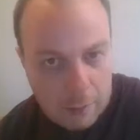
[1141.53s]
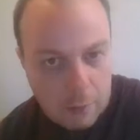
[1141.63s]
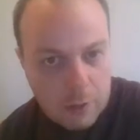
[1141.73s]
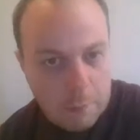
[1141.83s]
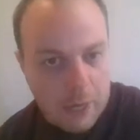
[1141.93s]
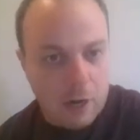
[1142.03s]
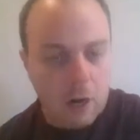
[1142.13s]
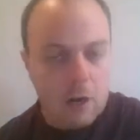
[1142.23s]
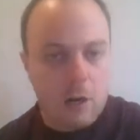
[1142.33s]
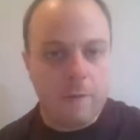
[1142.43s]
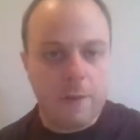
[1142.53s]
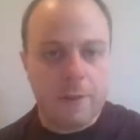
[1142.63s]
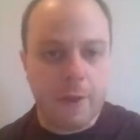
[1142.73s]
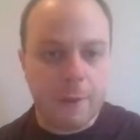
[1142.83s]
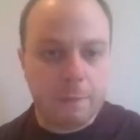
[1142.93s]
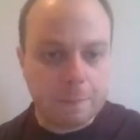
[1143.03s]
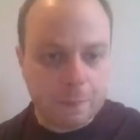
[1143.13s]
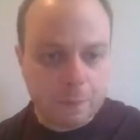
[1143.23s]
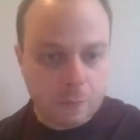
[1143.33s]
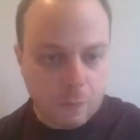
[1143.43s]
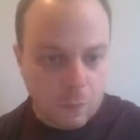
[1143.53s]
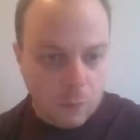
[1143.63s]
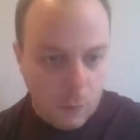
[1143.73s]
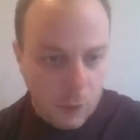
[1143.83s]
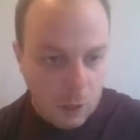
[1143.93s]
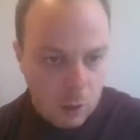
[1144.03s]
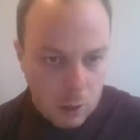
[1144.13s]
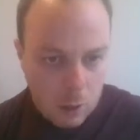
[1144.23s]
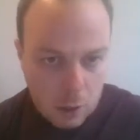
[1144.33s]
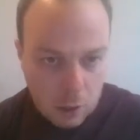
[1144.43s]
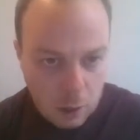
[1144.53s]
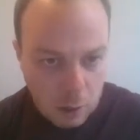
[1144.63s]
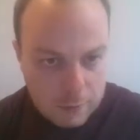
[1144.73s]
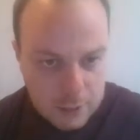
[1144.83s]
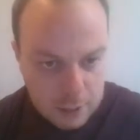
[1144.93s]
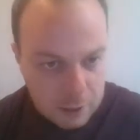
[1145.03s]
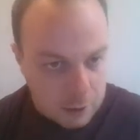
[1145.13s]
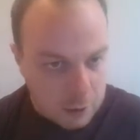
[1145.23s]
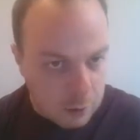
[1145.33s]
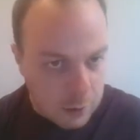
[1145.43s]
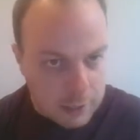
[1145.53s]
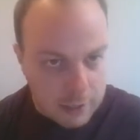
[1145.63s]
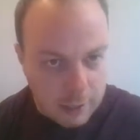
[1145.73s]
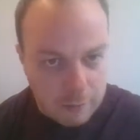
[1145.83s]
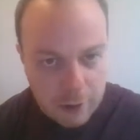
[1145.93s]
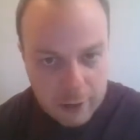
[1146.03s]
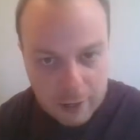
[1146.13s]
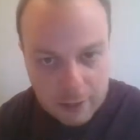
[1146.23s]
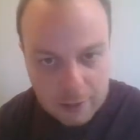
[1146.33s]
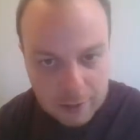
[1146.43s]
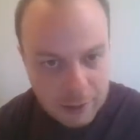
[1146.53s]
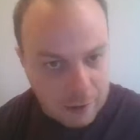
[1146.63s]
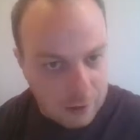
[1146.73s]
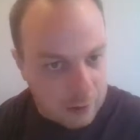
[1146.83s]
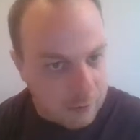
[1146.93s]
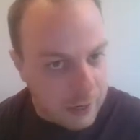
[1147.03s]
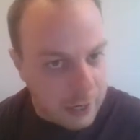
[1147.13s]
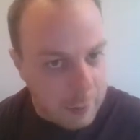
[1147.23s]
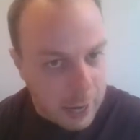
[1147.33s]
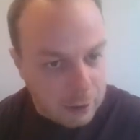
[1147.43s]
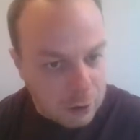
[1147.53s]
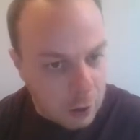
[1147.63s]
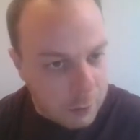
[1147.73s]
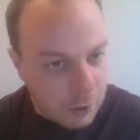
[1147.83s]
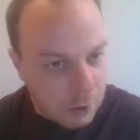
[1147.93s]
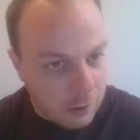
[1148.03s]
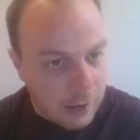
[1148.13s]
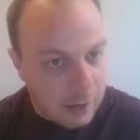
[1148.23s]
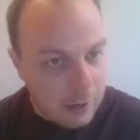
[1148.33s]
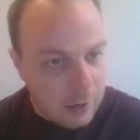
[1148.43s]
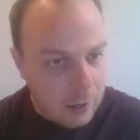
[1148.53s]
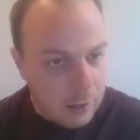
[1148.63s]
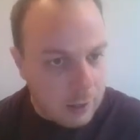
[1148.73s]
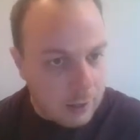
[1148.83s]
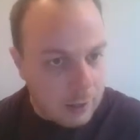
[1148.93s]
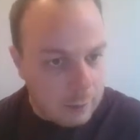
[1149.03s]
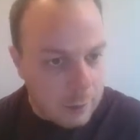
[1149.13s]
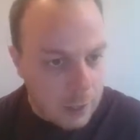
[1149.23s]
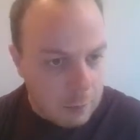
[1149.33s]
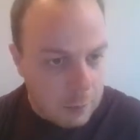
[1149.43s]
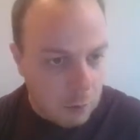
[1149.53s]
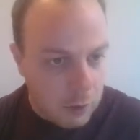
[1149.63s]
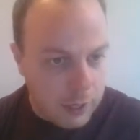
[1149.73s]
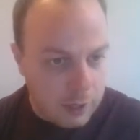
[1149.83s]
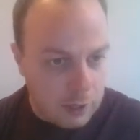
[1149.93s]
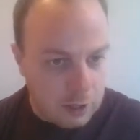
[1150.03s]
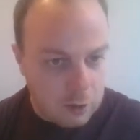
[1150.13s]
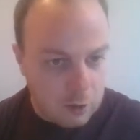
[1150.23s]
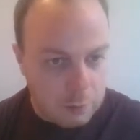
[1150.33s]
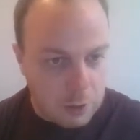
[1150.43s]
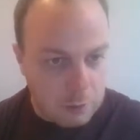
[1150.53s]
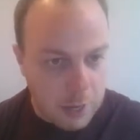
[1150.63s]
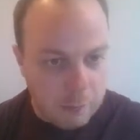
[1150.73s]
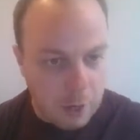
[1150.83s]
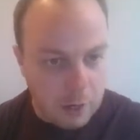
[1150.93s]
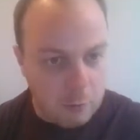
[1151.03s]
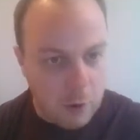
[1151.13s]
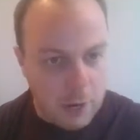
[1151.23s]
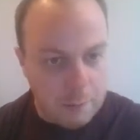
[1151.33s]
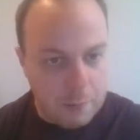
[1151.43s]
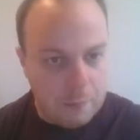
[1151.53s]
with the pickguard and everything. Obviously, they're showcasing it very nicely on the graffiti backdrop and all that. But reading the description, black body, white